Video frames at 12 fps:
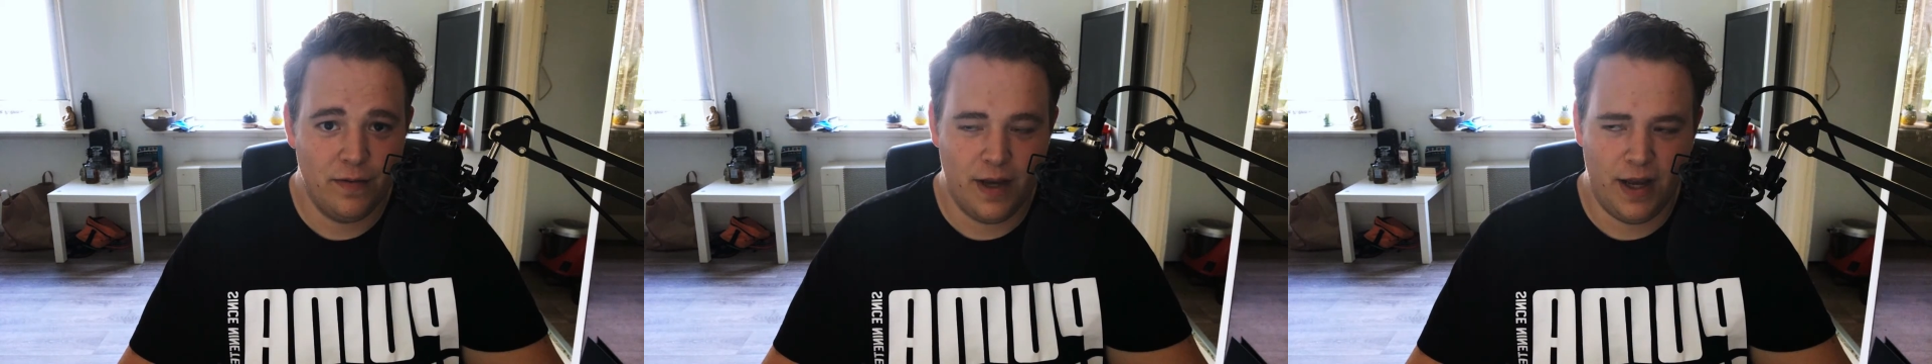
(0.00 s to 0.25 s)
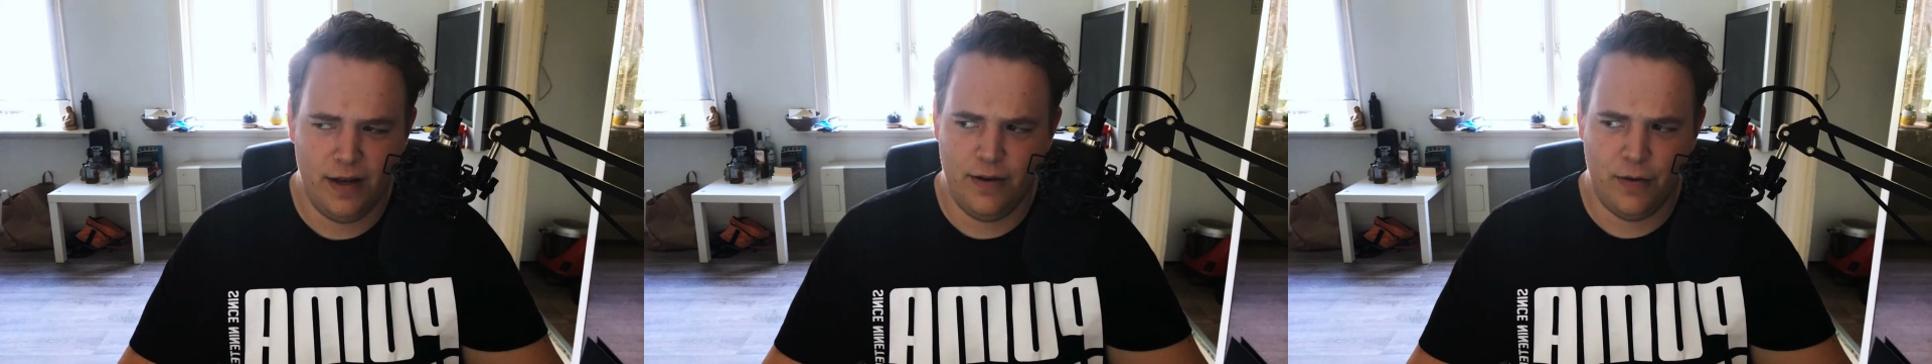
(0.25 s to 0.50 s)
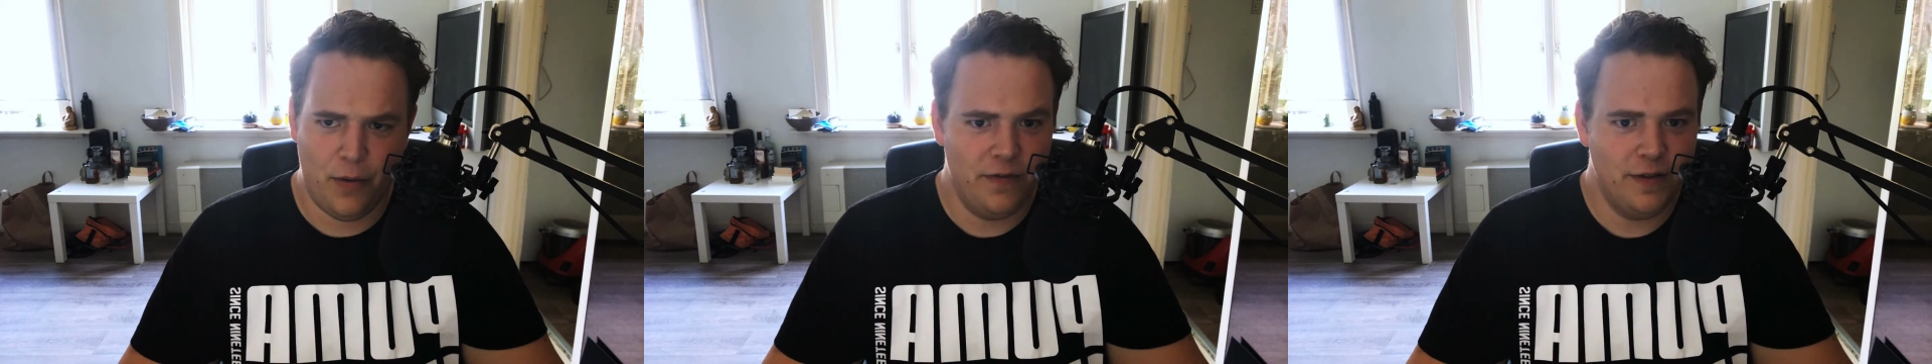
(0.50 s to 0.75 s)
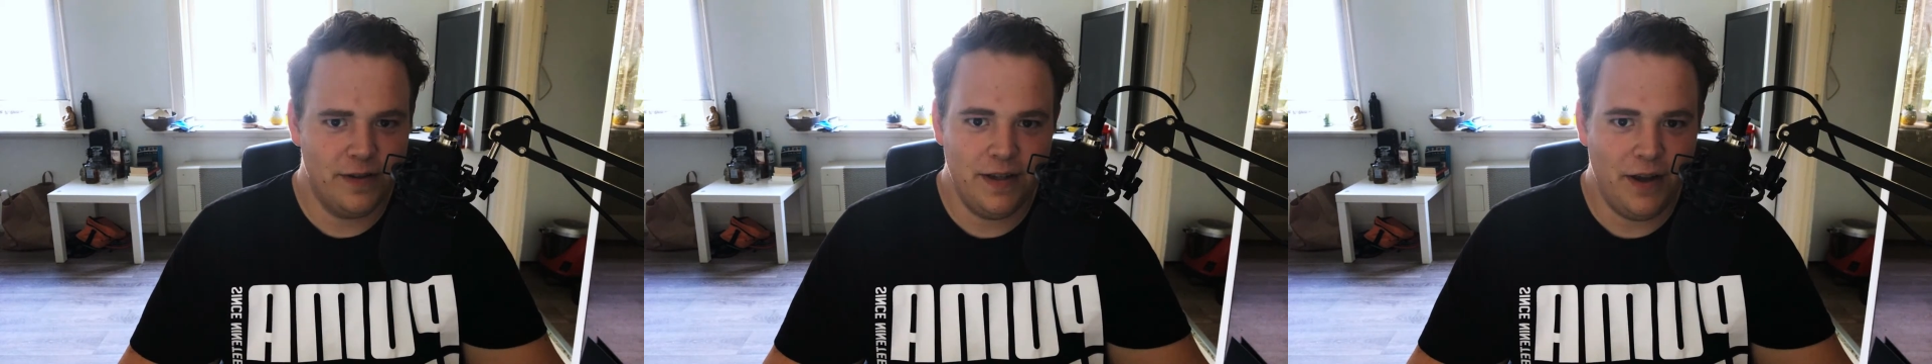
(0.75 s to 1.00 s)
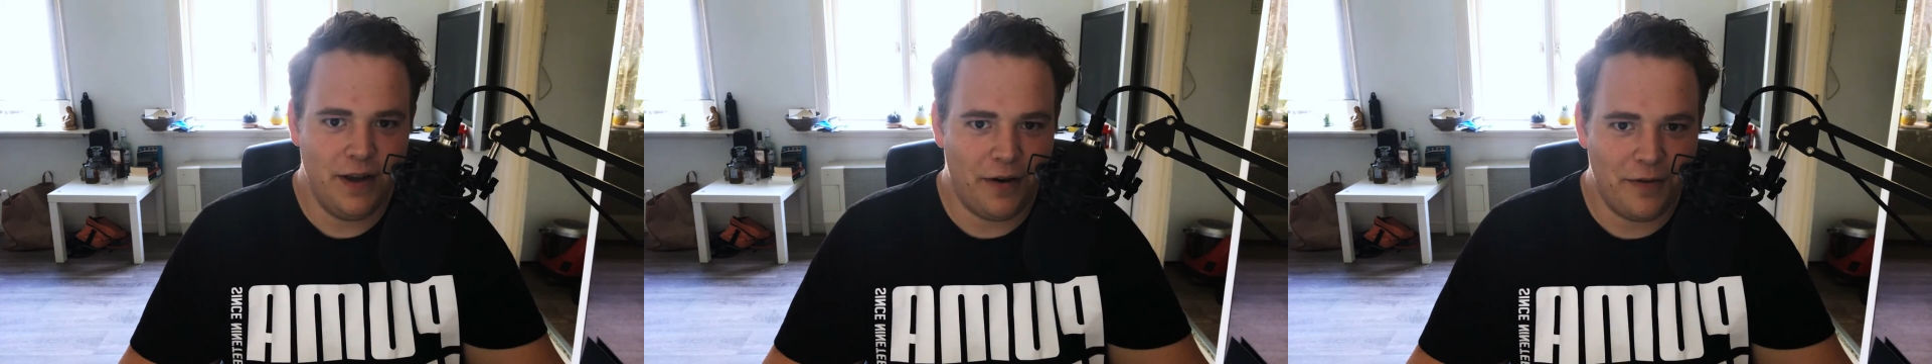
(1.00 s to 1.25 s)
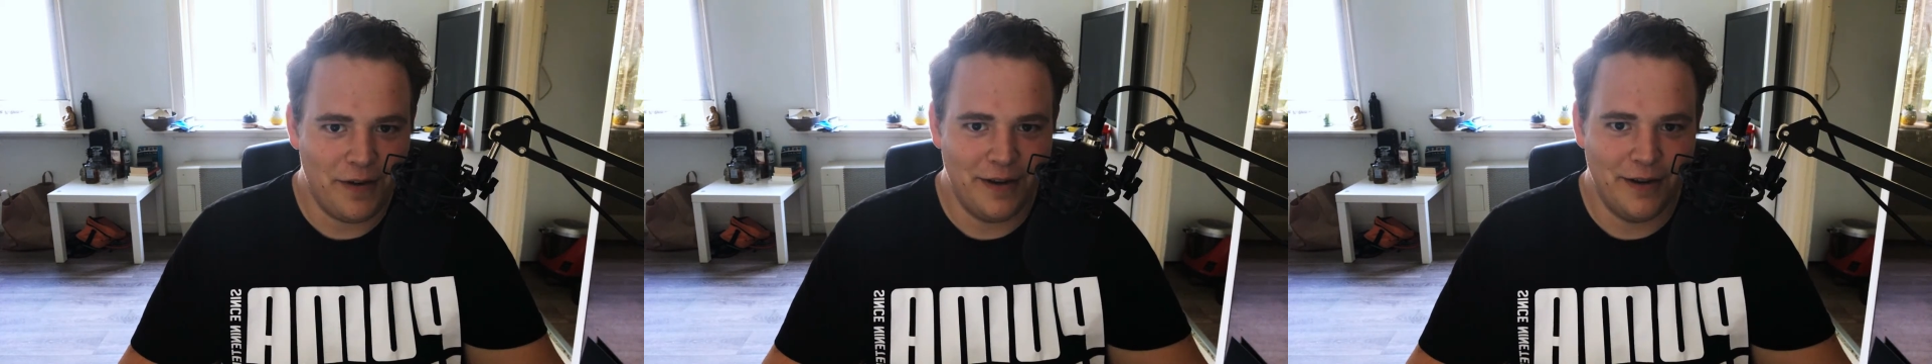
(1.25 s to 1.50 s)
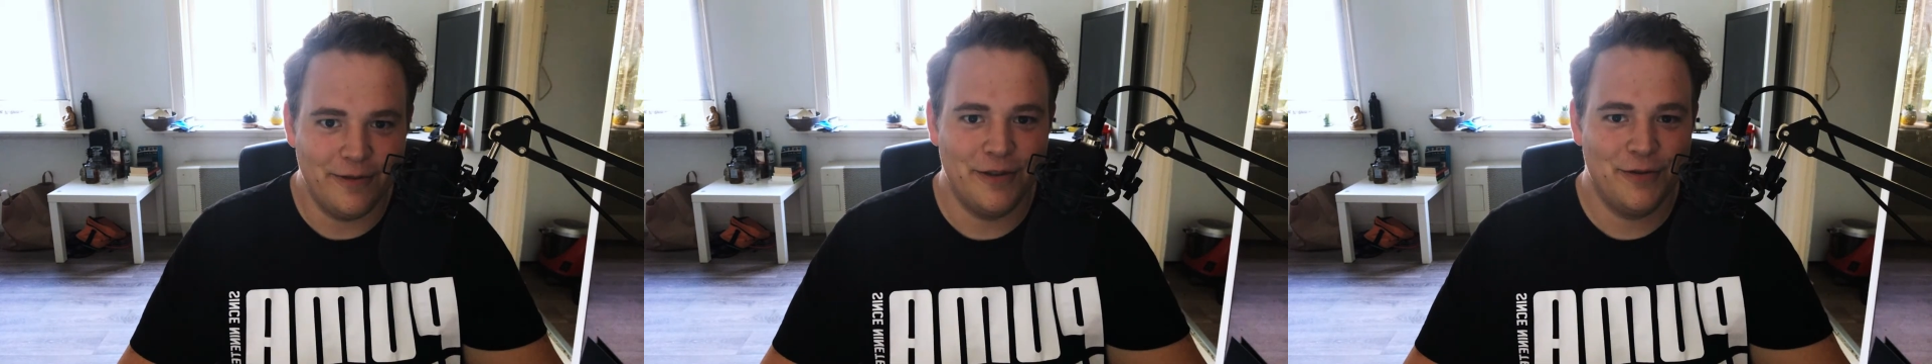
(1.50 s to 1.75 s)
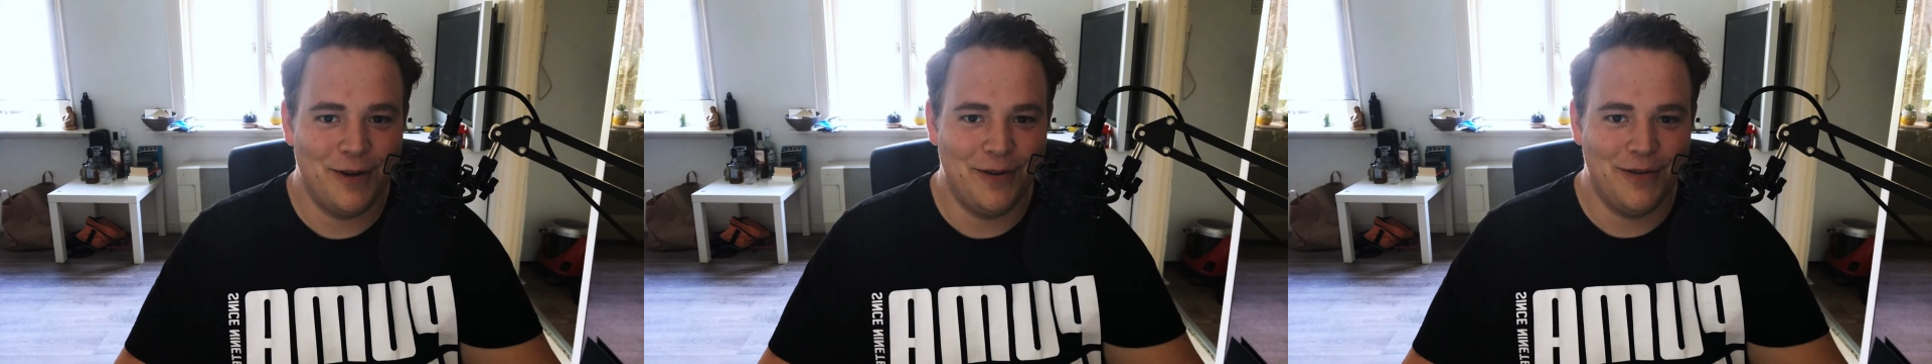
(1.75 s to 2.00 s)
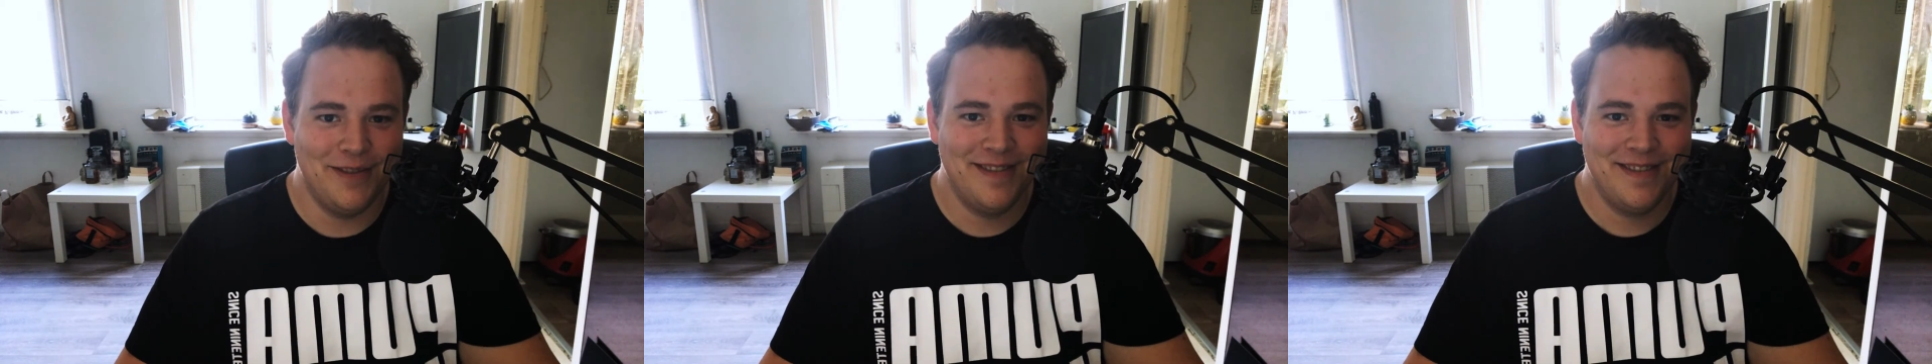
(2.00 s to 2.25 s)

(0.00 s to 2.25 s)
And obviously other videos as well.